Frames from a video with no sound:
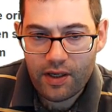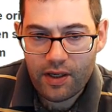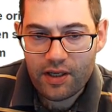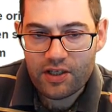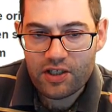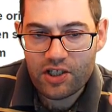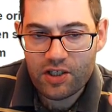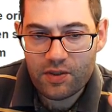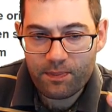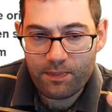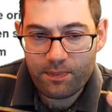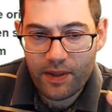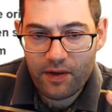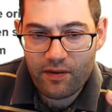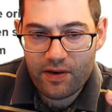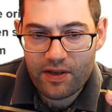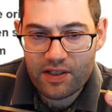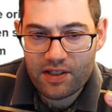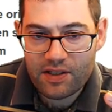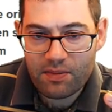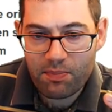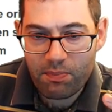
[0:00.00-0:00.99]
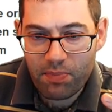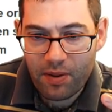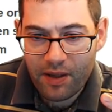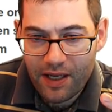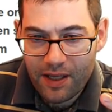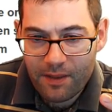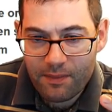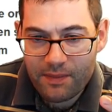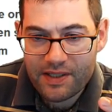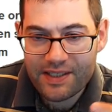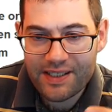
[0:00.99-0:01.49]
Spirits
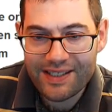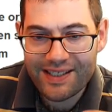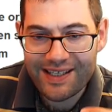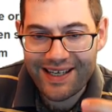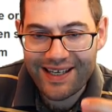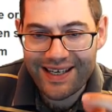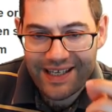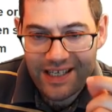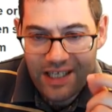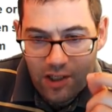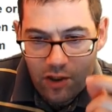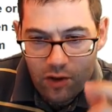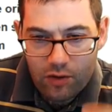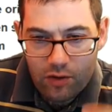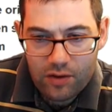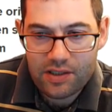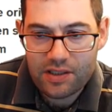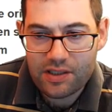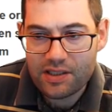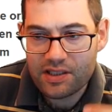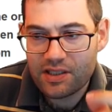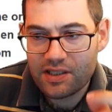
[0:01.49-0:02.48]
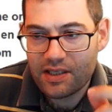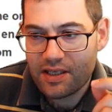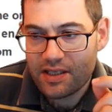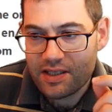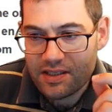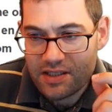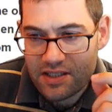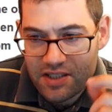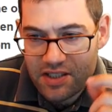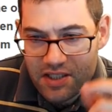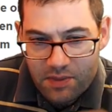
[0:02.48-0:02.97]
plummeted and costs
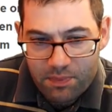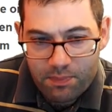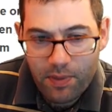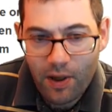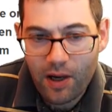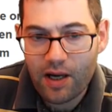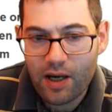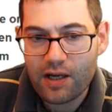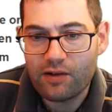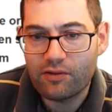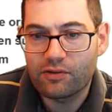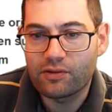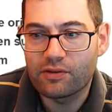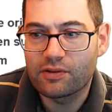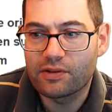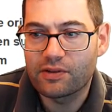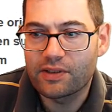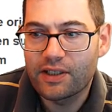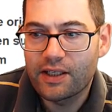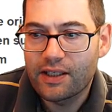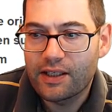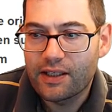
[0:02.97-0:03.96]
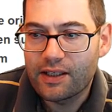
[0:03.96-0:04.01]
spiraled.